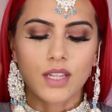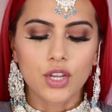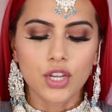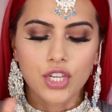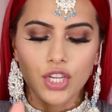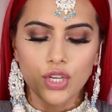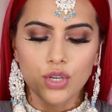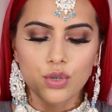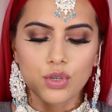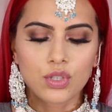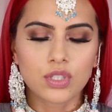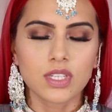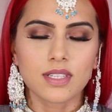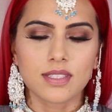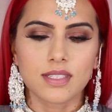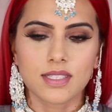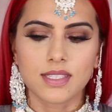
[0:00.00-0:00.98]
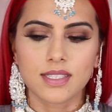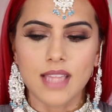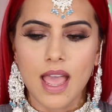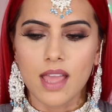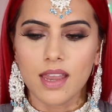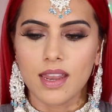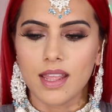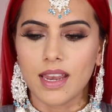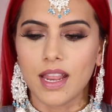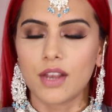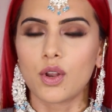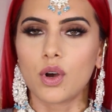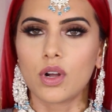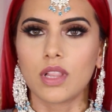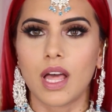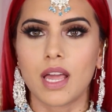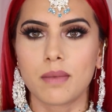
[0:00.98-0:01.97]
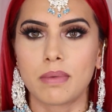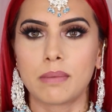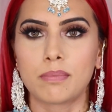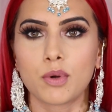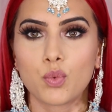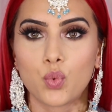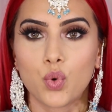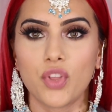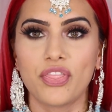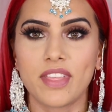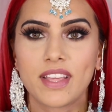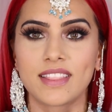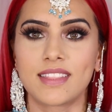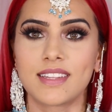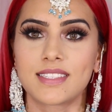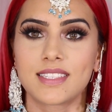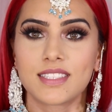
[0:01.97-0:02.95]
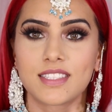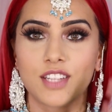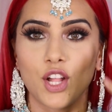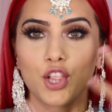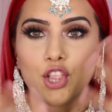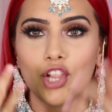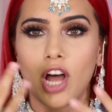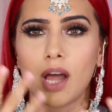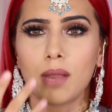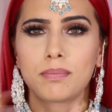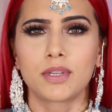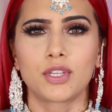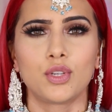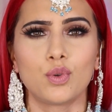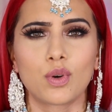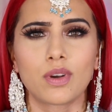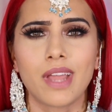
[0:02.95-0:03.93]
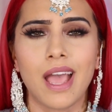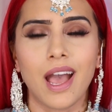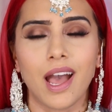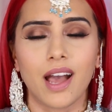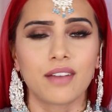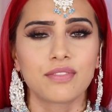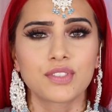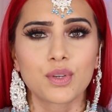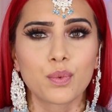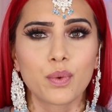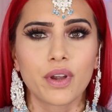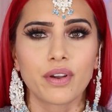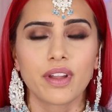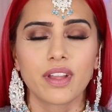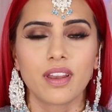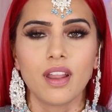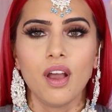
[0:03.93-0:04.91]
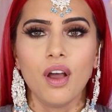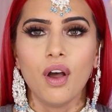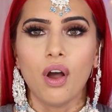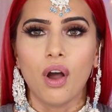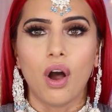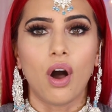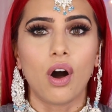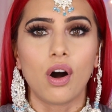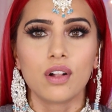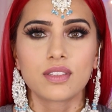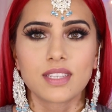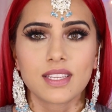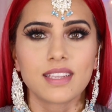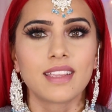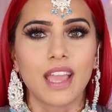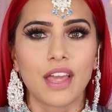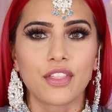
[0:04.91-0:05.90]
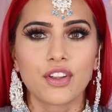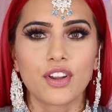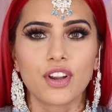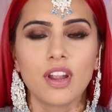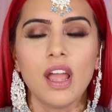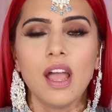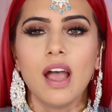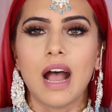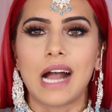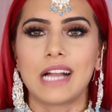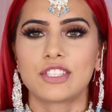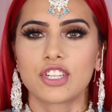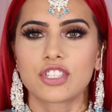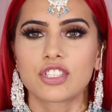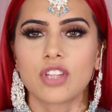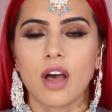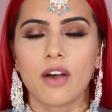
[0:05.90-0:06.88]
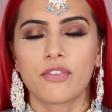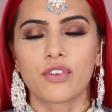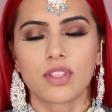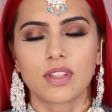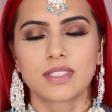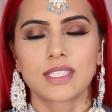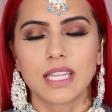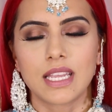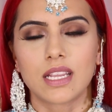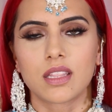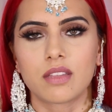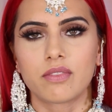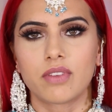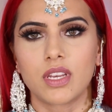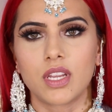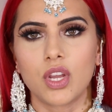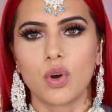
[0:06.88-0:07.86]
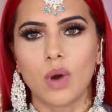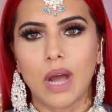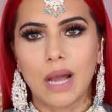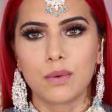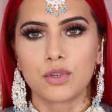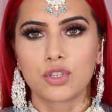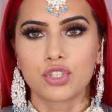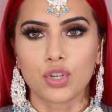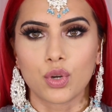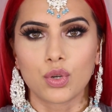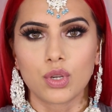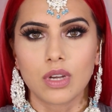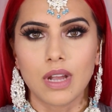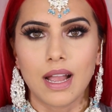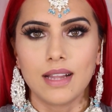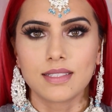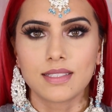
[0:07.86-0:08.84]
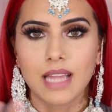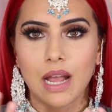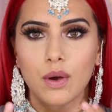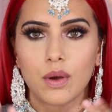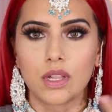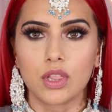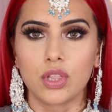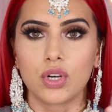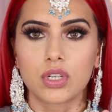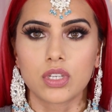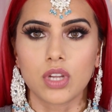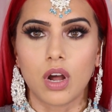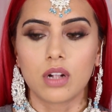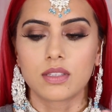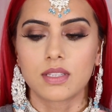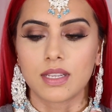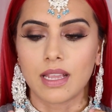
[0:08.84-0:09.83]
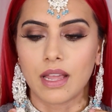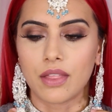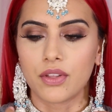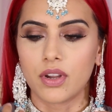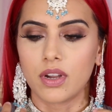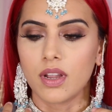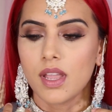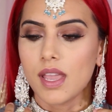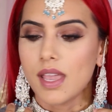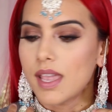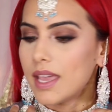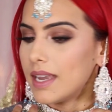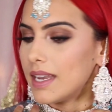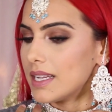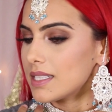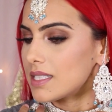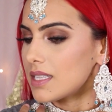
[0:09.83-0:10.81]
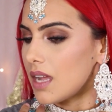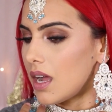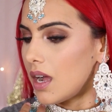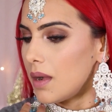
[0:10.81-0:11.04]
a huge set and I know a lot of people would think this is a lot, but you don't have to wear it all together. I just thought for the sake of the video, I would show you guys how it looked all together. It is